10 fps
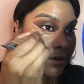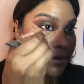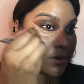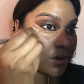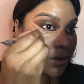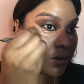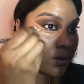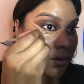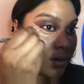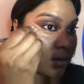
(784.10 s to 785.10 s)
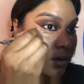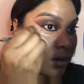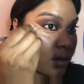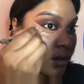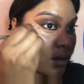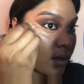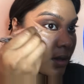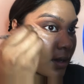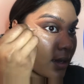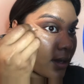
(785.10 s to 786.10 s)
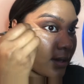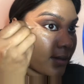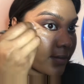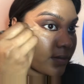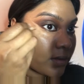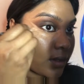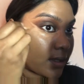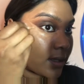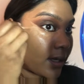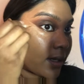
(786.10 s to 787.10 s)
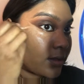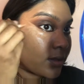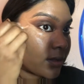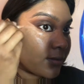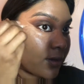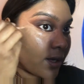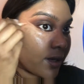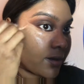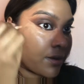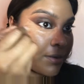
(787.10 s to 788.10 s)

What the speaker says: So I love doing that just for like